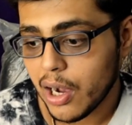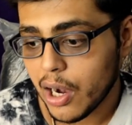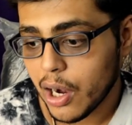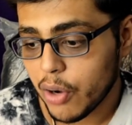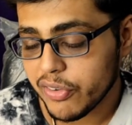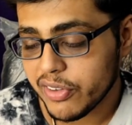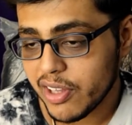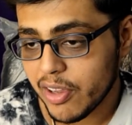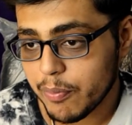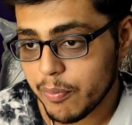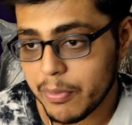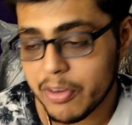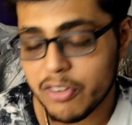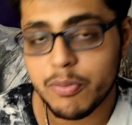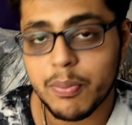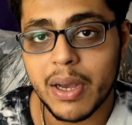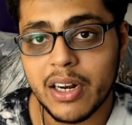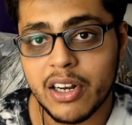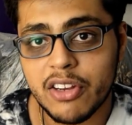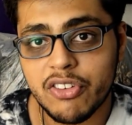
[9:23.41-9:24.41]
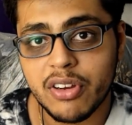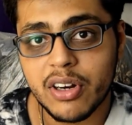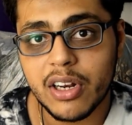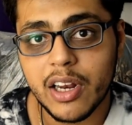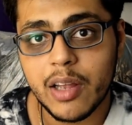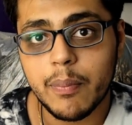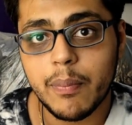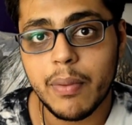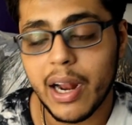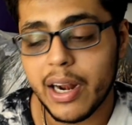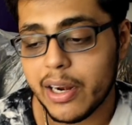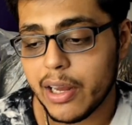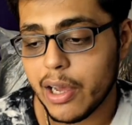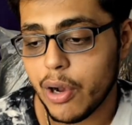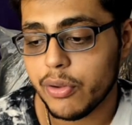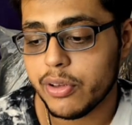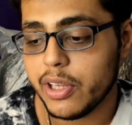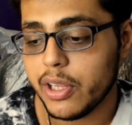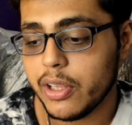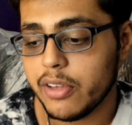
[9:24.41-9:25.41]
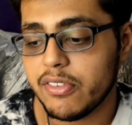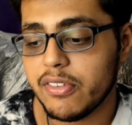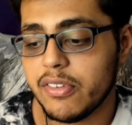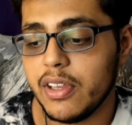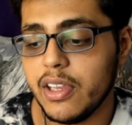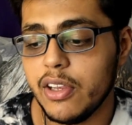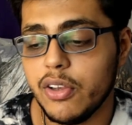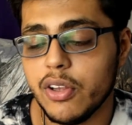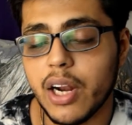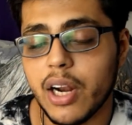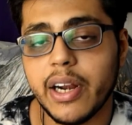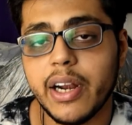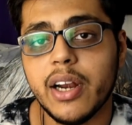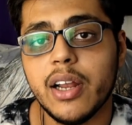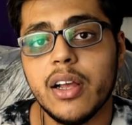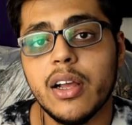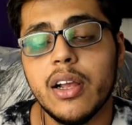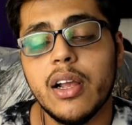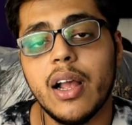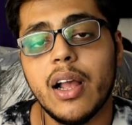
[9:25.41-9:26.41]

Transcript: how they have mismanaged the club, and how they see United